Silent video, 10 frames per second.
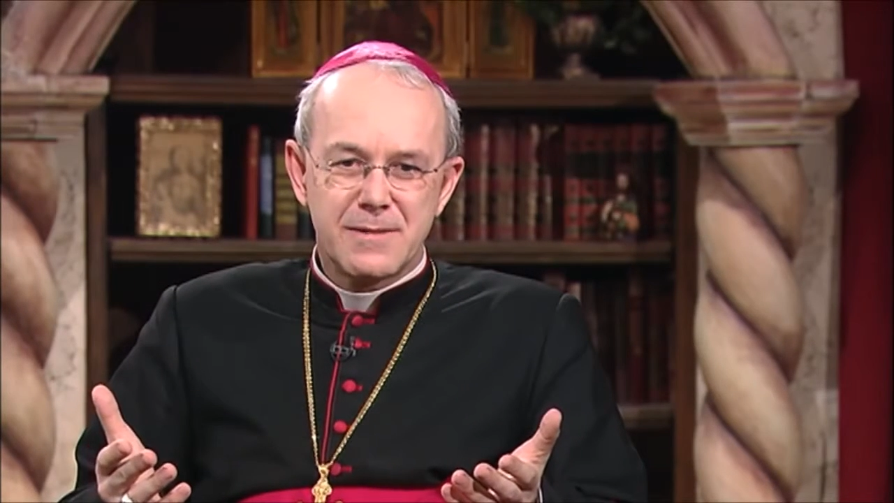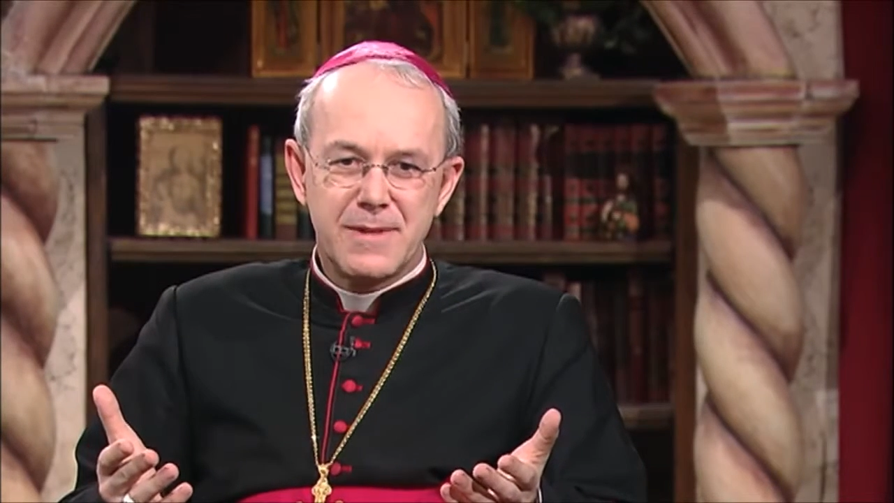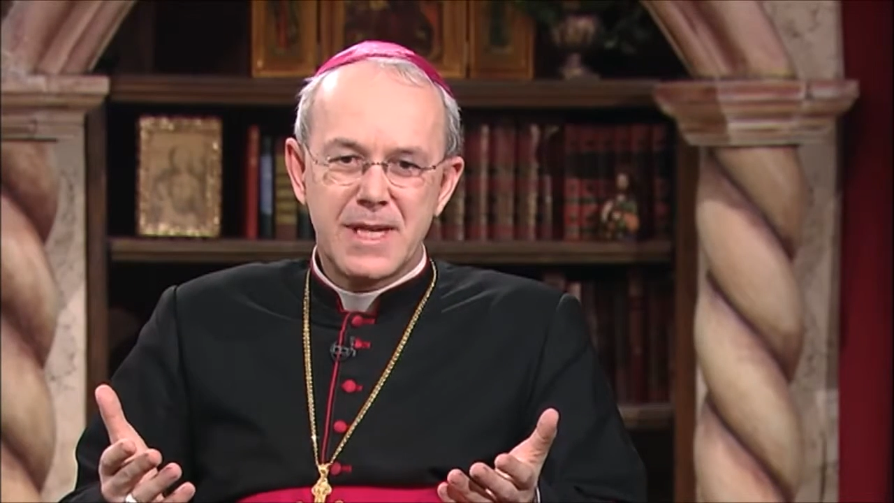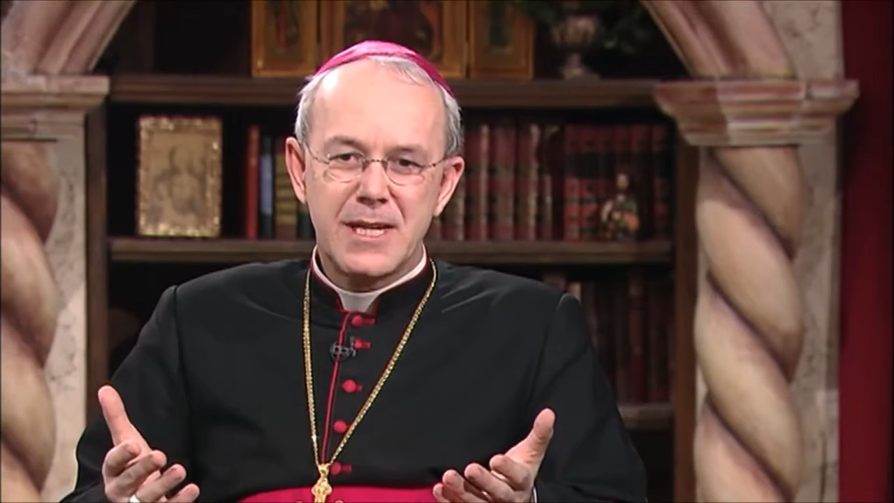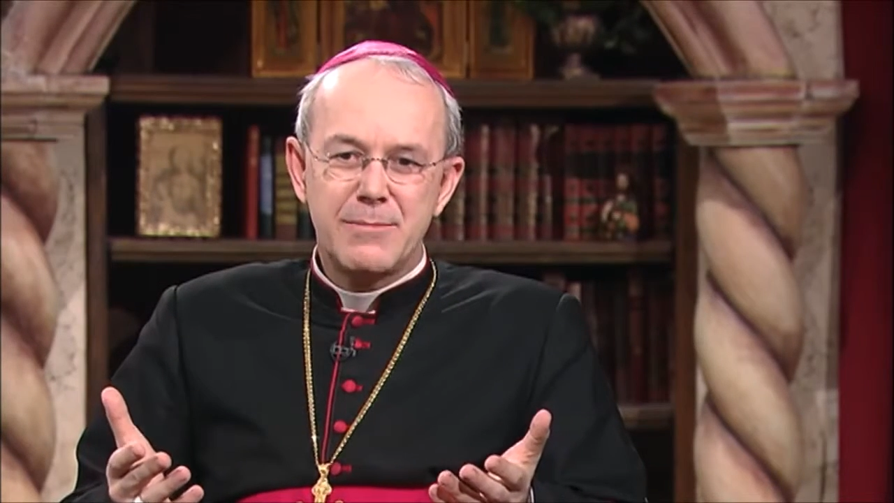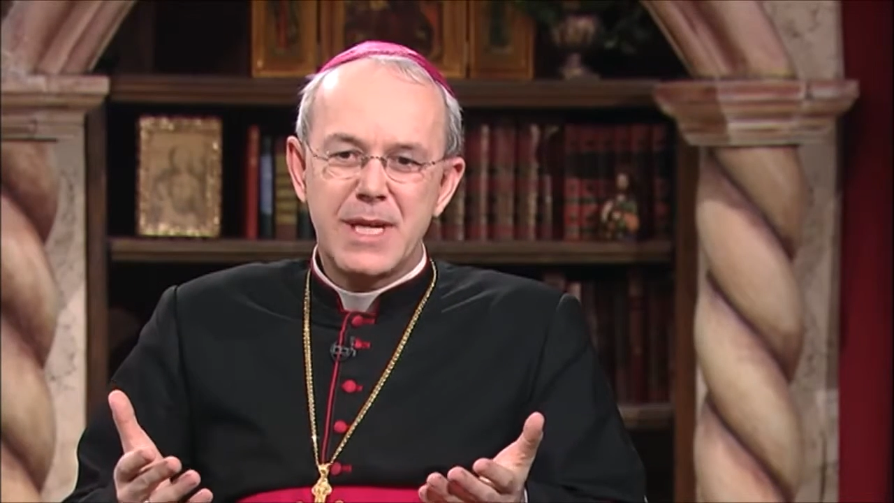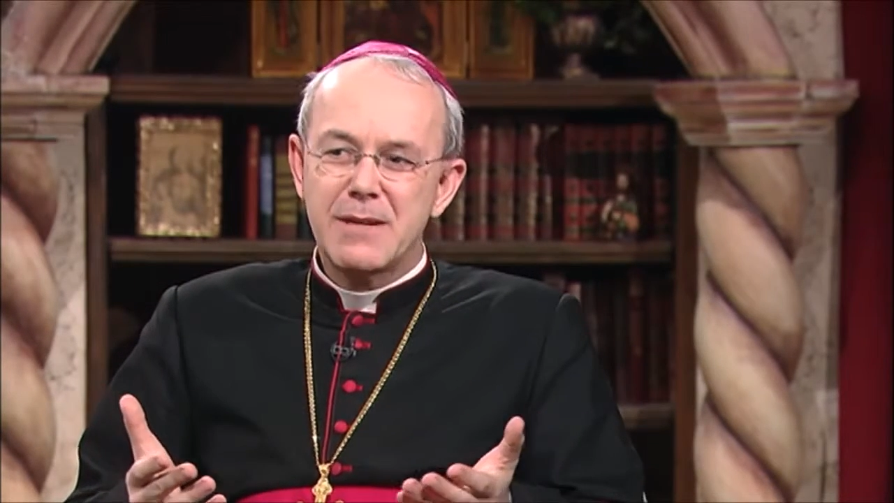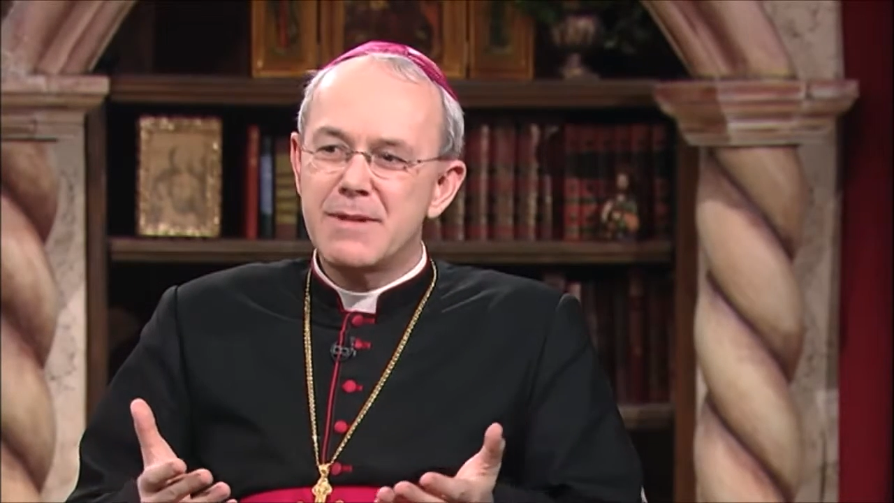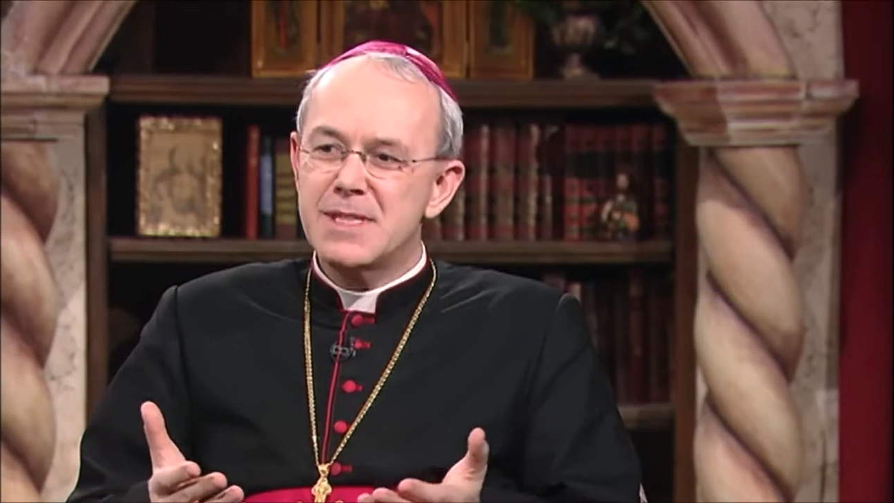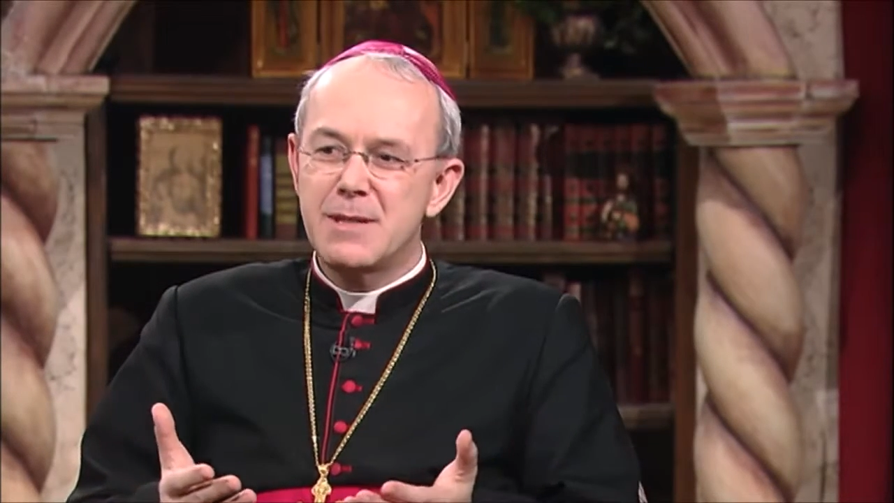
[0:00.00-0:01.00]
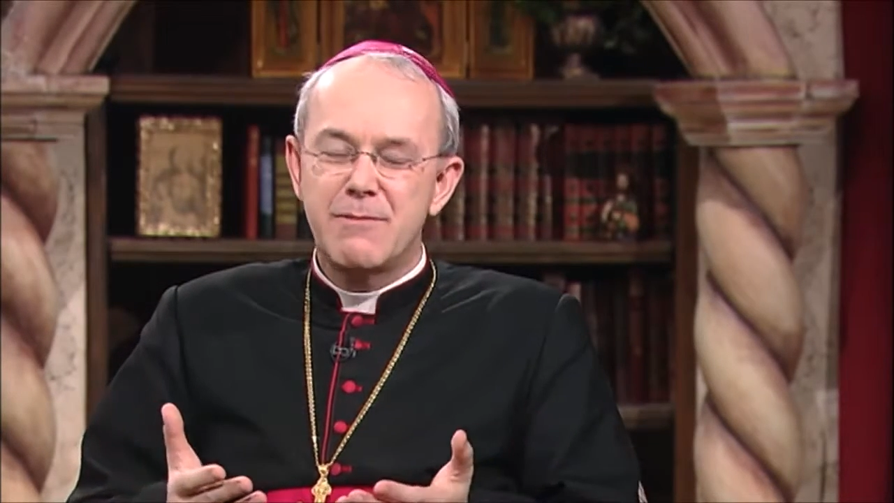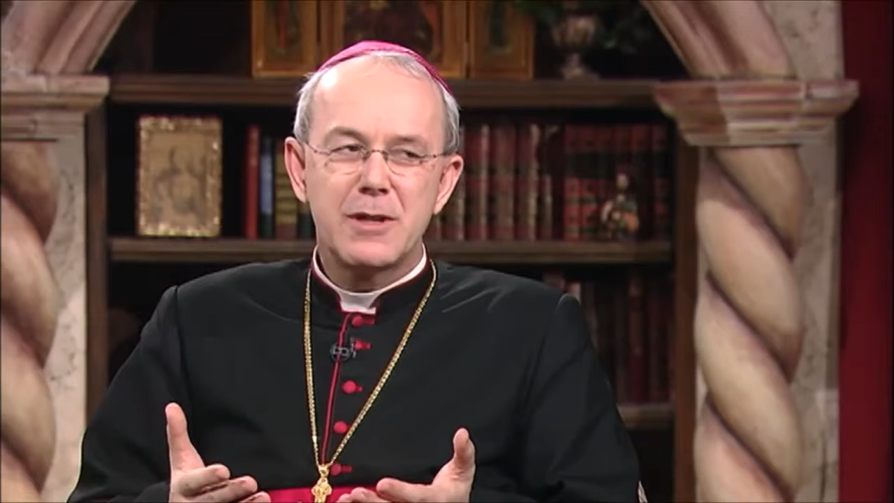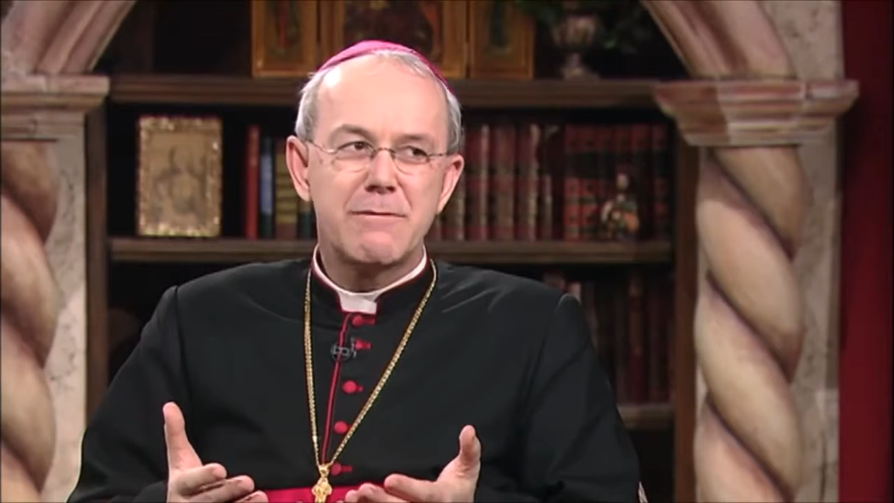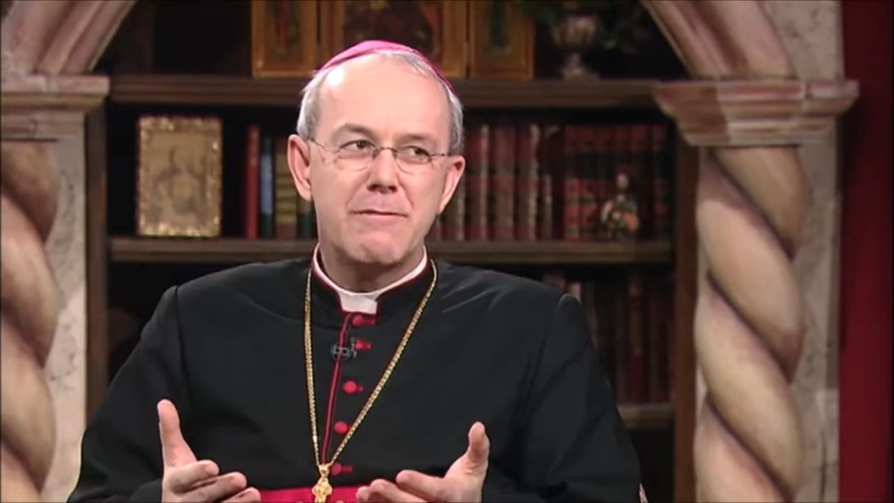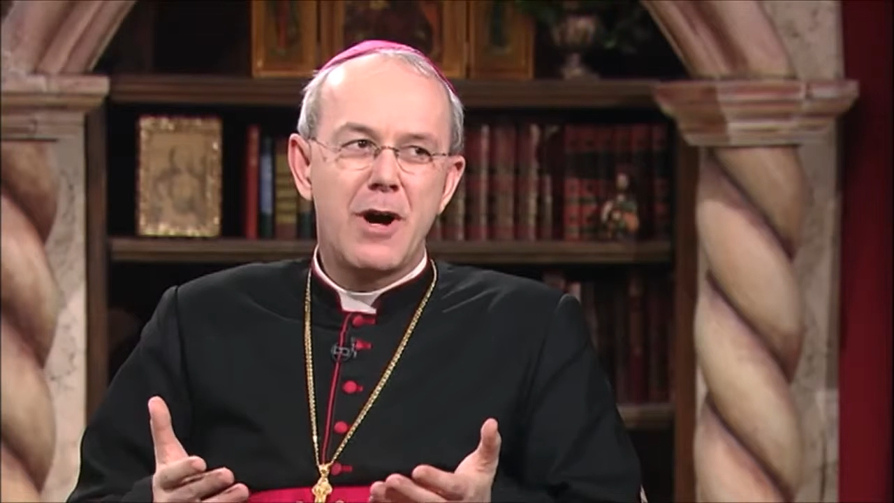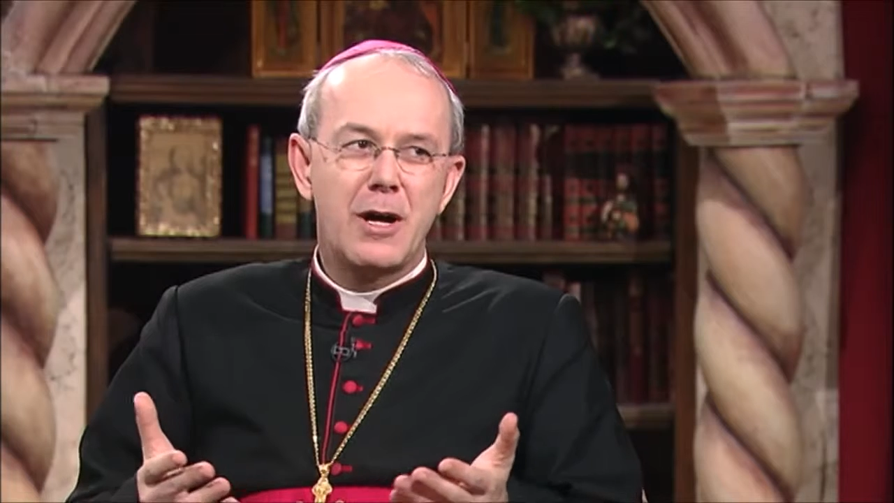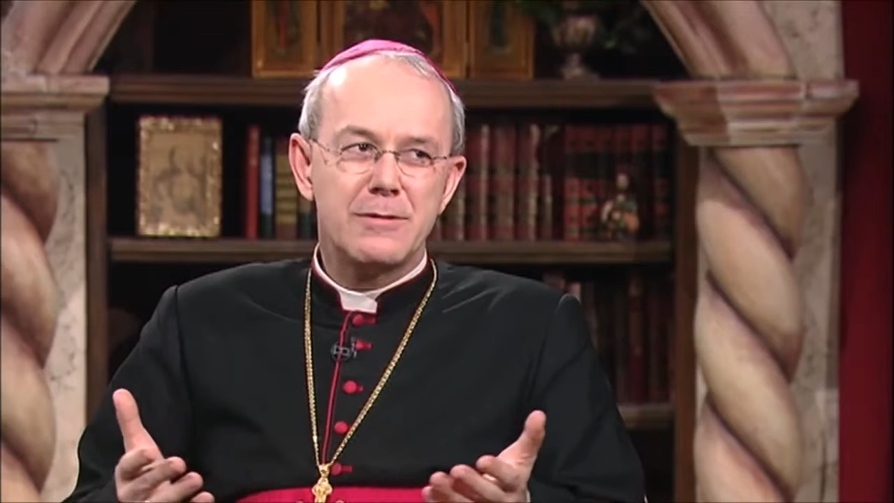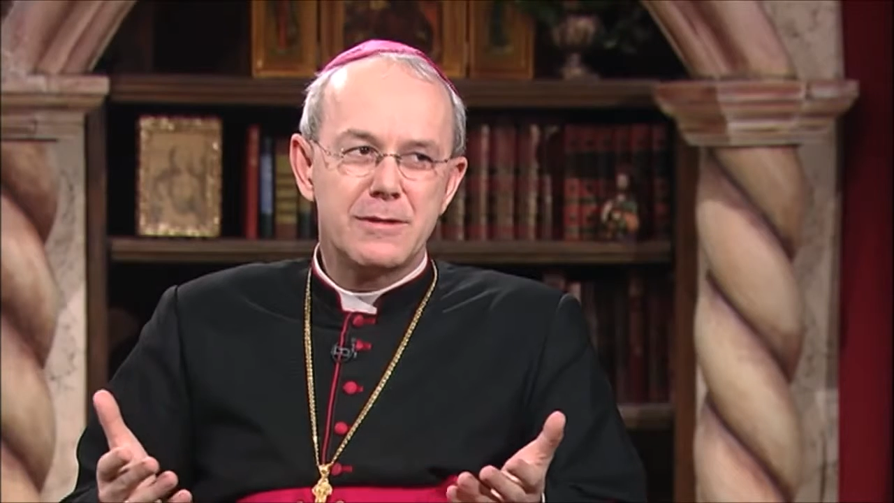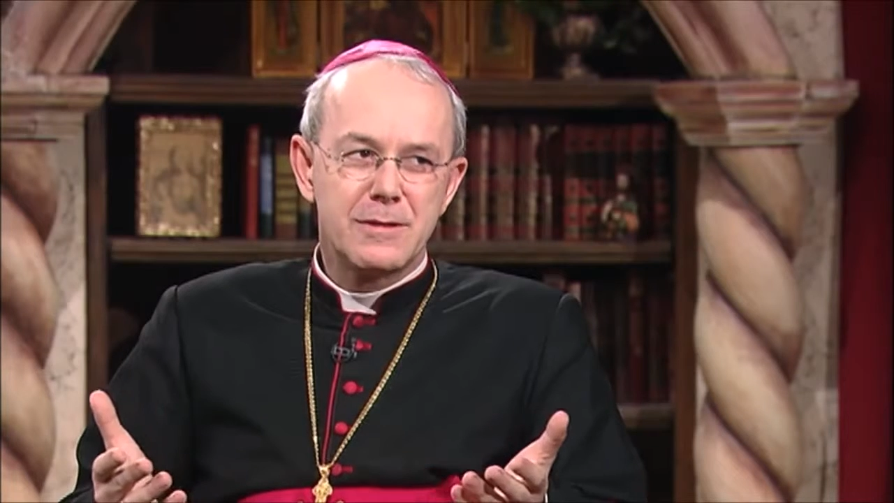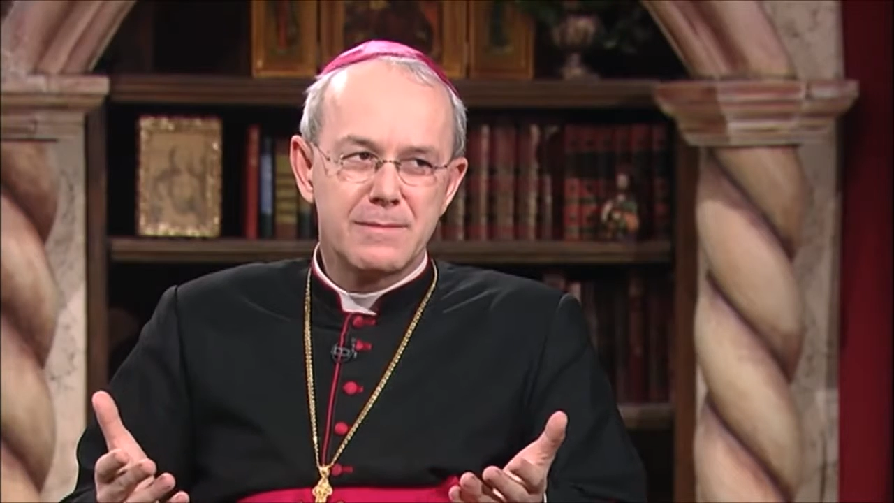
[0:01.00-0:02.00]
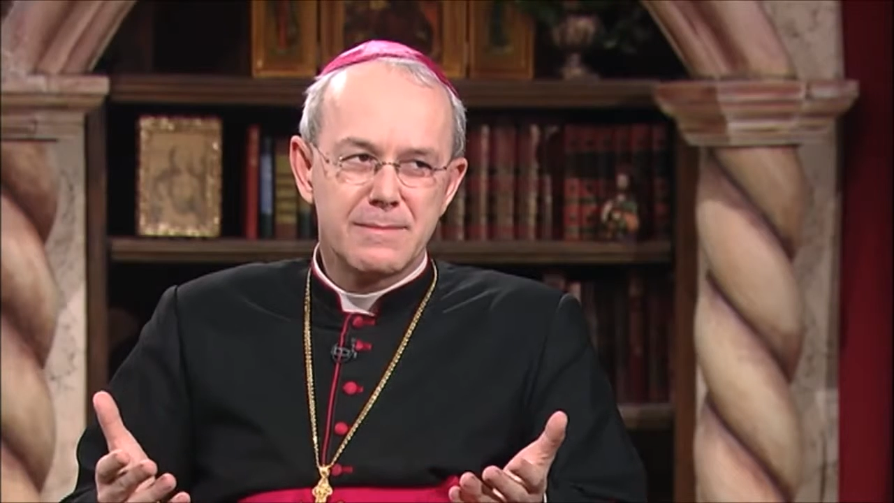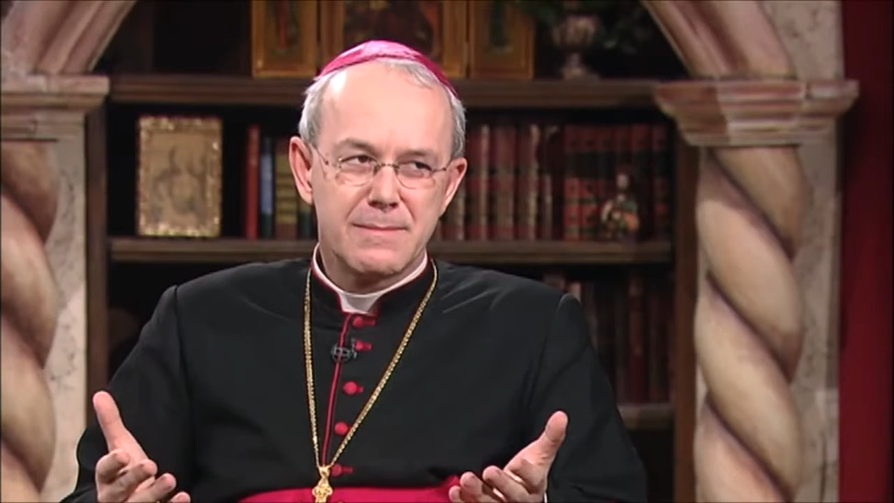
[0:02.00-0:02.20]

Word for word: we can make with him what we want